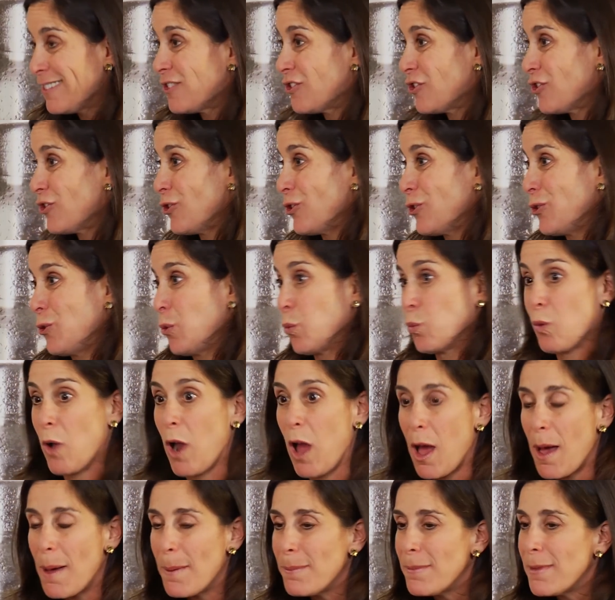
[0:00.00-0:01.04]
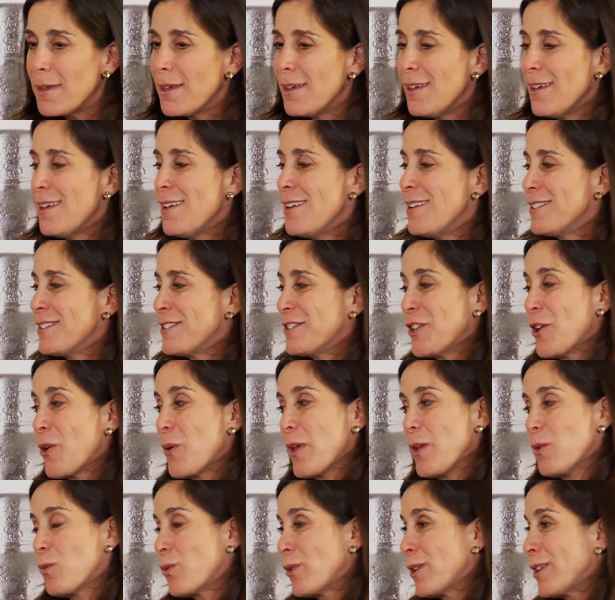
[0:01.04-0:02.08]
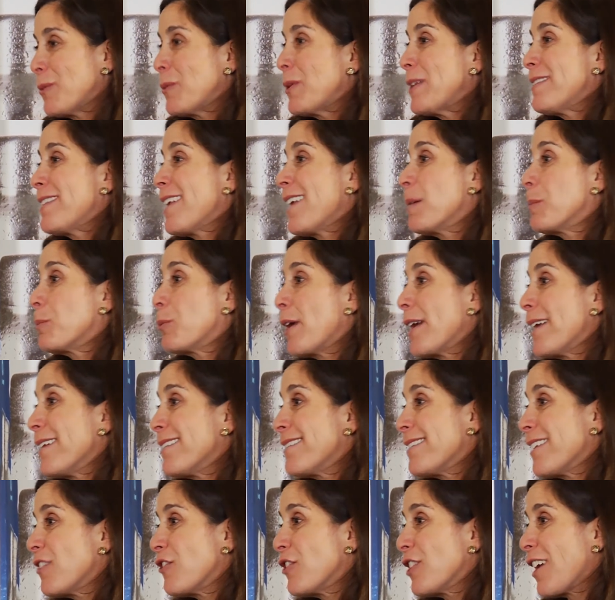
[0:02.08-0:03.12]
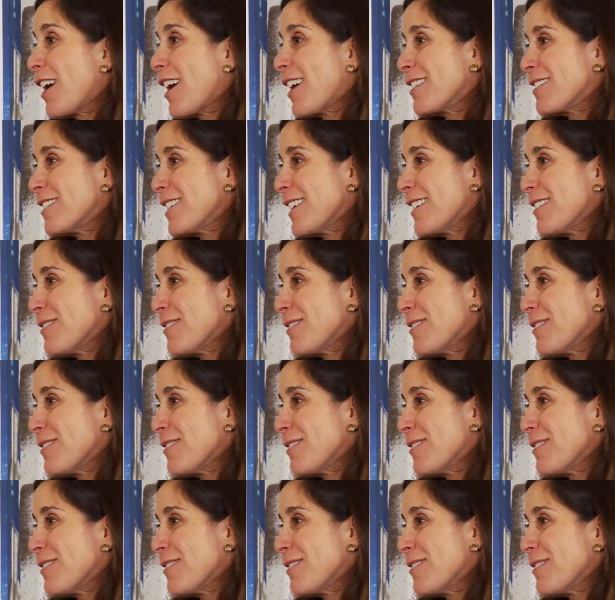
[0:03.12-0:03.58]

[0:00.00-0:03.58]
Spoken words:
to rum. So we say it brightens every cocktail.